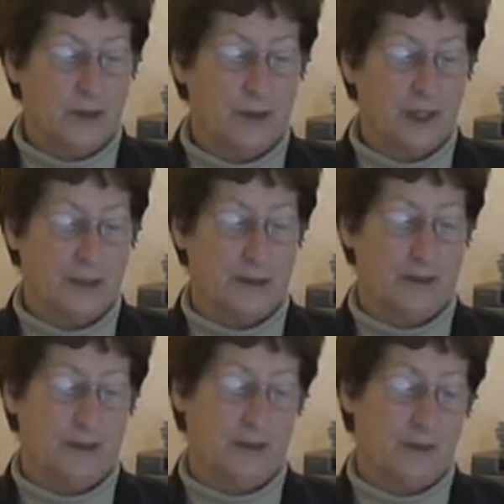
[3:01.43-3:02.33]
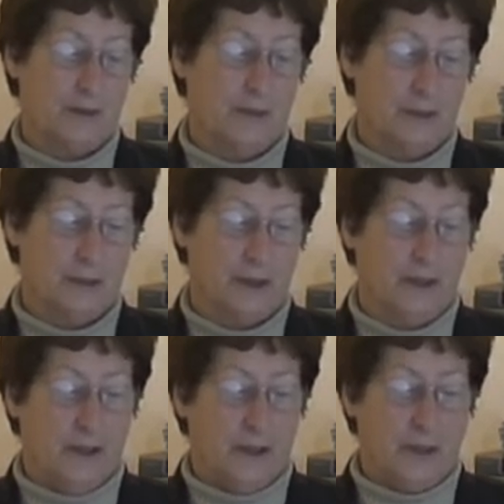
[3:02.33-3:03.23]
and justice systems.
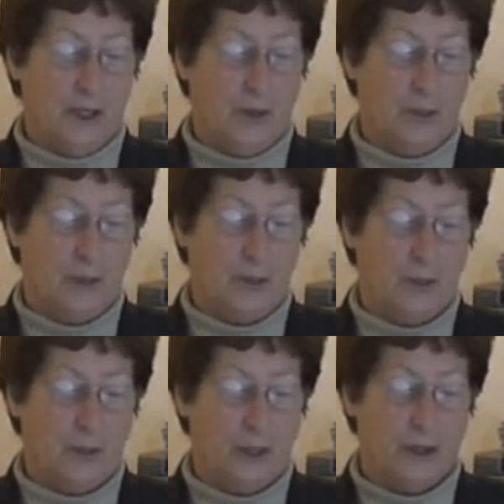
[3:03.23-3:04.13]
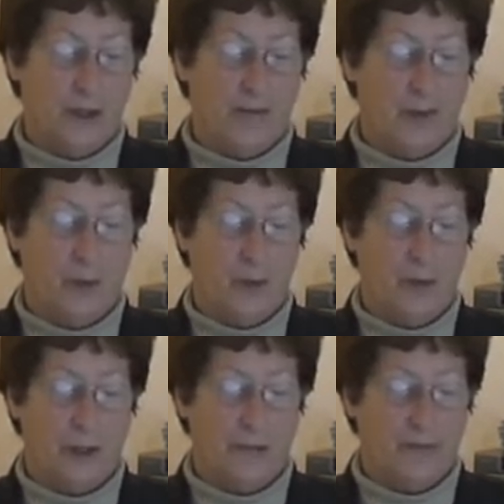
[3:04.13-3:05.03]
Tell people that you have
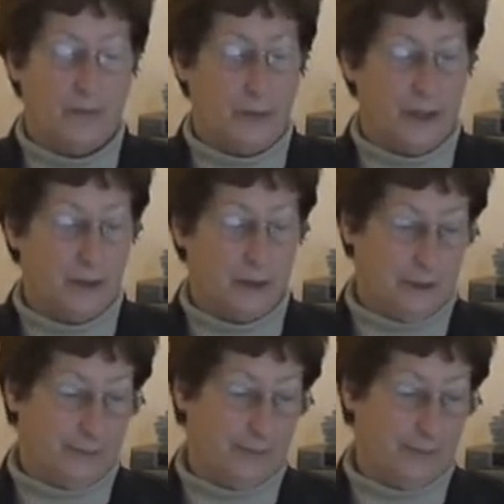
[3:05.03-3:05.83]
all the information.